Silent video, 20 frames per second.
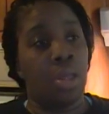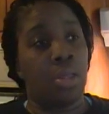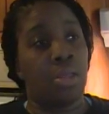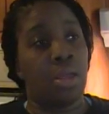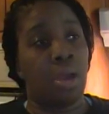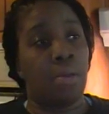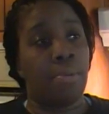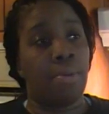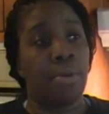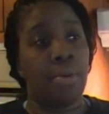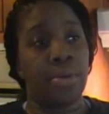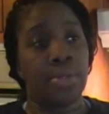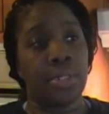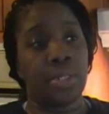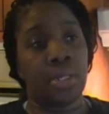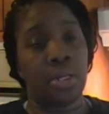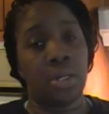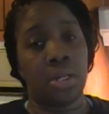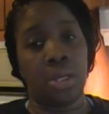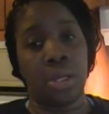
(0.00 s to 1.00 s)
Now
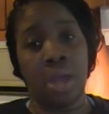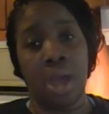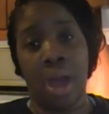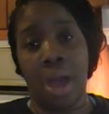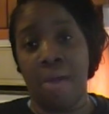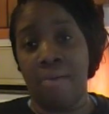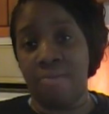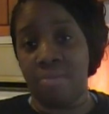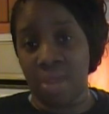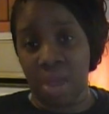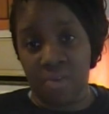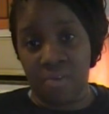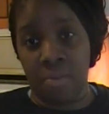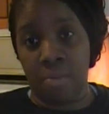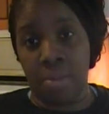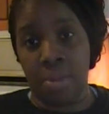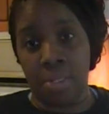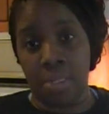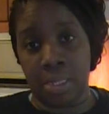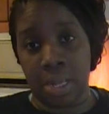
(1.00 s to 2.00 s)
personally, I've never
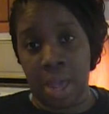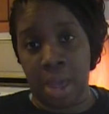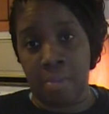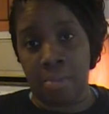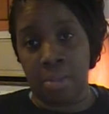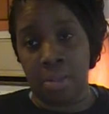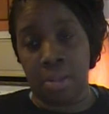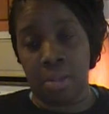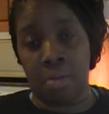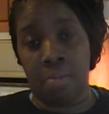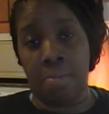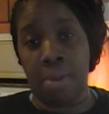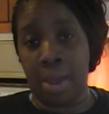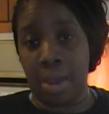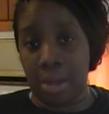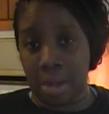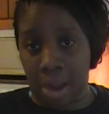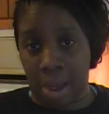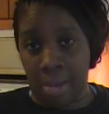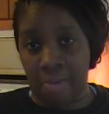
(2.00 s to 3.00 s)
been zapped by
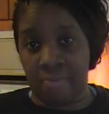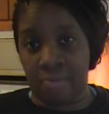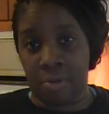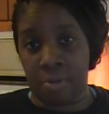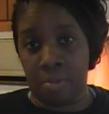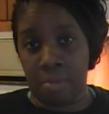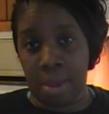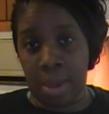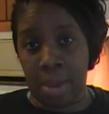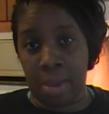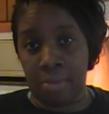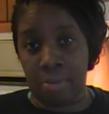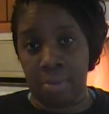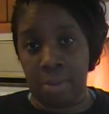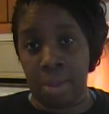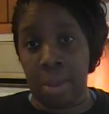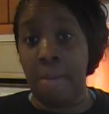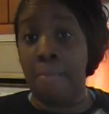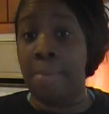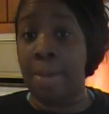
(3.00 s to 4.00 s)
a 9-volt
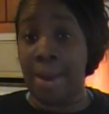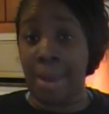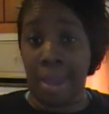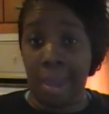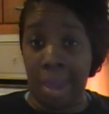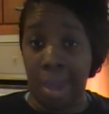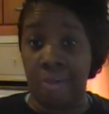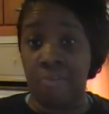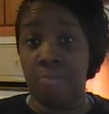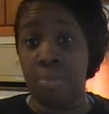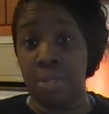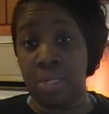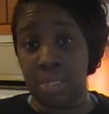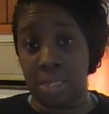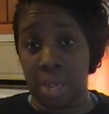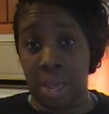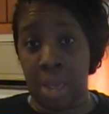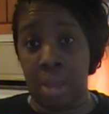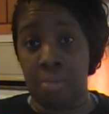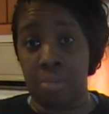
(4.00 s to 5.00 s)
battery, but I have been
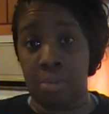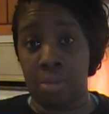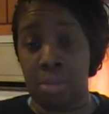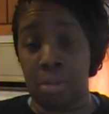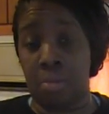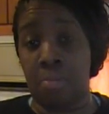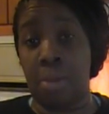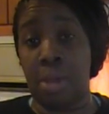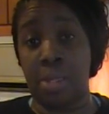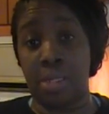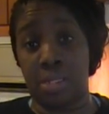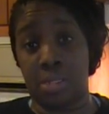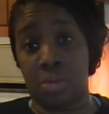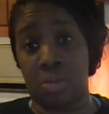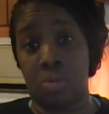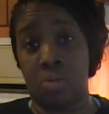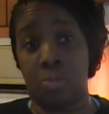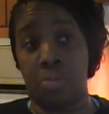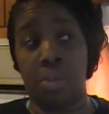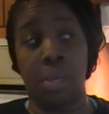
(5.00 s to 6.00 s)
zapped by
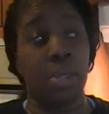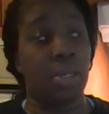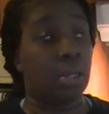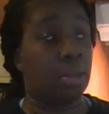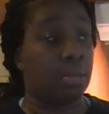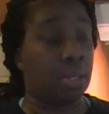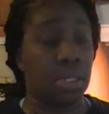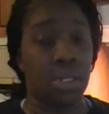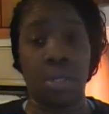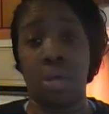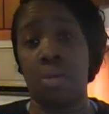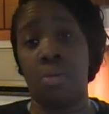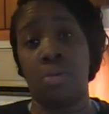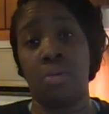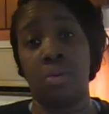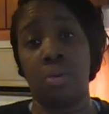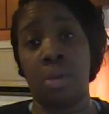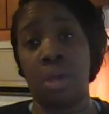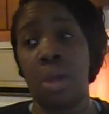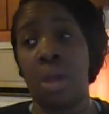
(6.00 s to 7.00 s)
soap, and let me tell you,